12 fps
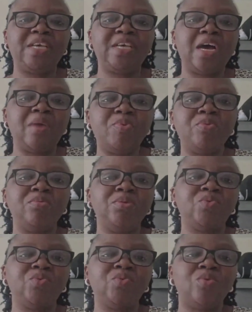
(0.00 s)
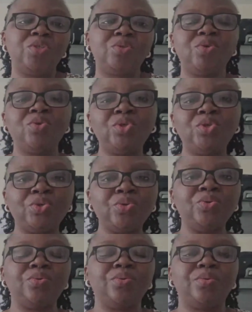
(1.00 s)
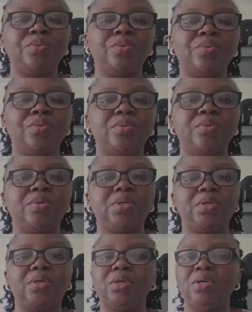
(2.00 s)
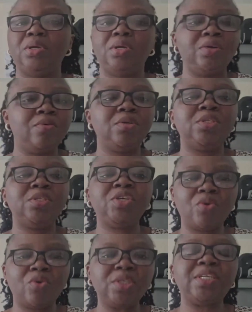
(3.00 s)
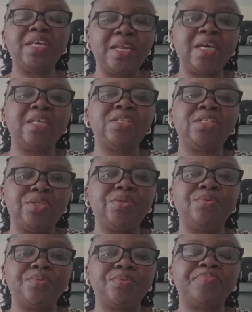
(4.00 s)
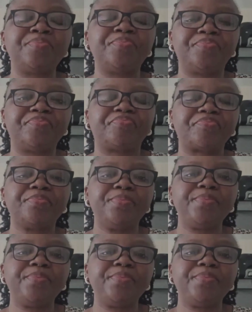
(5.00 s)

If this happens, what you're going to do, they'll consider that too.